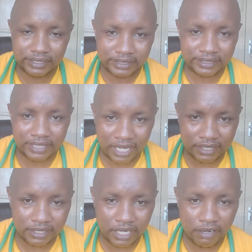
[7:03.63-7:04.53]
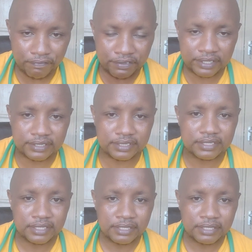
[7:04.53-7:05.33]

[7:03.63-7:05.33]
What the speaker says: return affects